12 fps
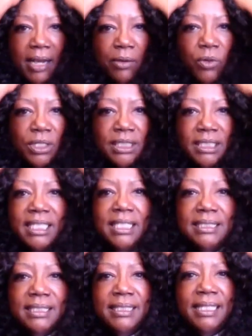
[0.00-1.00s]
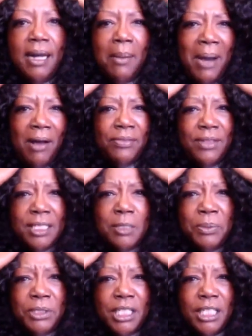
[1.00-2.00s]
And one of the things about
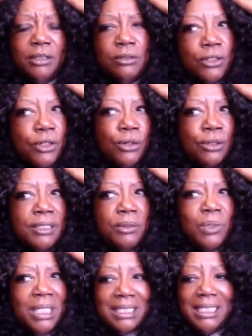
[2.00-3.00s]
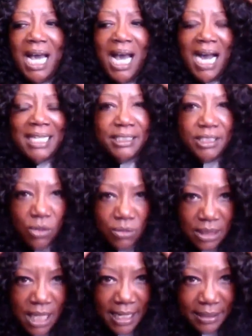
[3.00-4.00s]
this particular curly wig is I
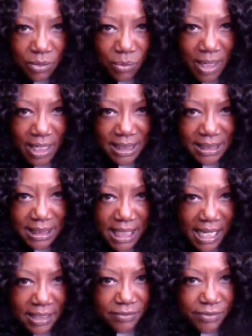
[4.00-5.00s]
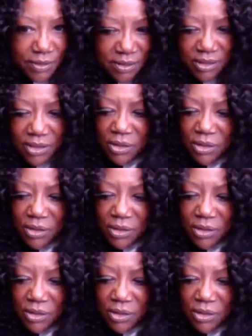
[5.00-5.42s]
don't like the way it's kind of